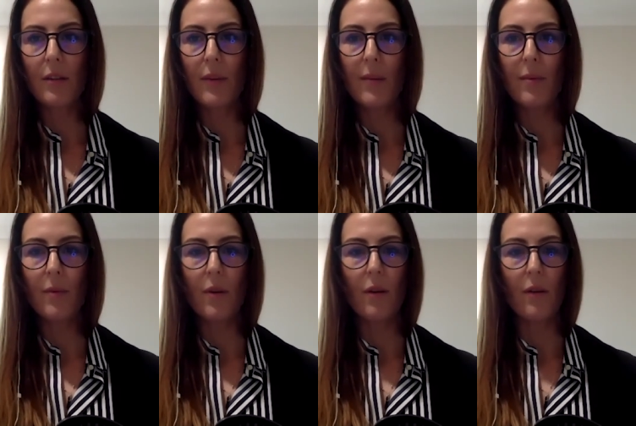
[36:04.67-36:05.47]
of people
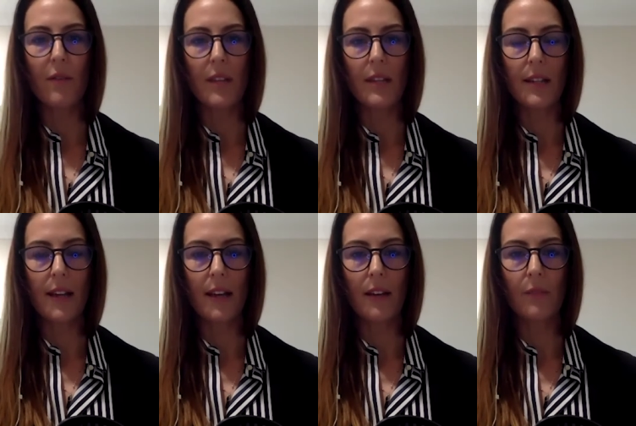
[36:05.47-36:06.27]
go off the
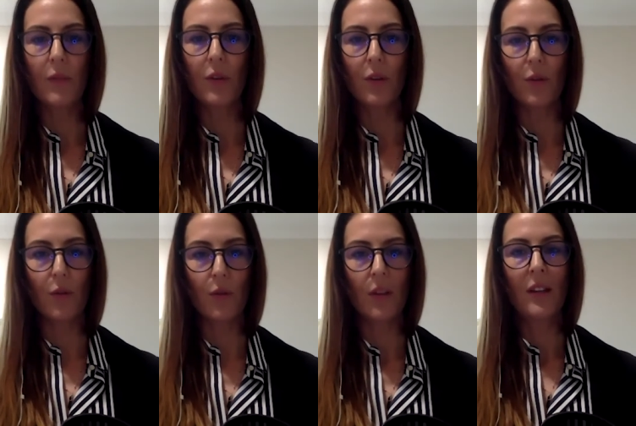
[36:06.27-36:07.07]
internet,
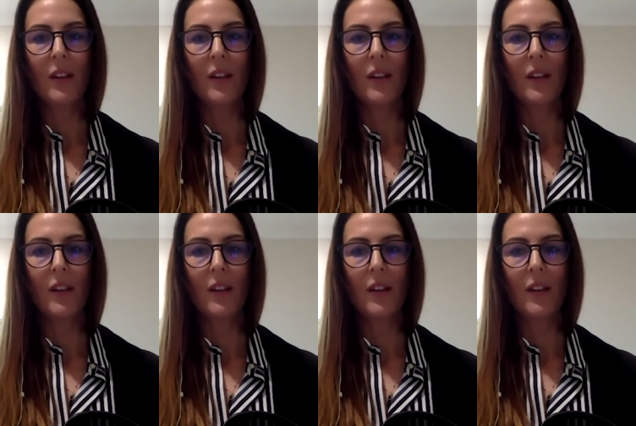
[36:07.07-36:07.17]
Google,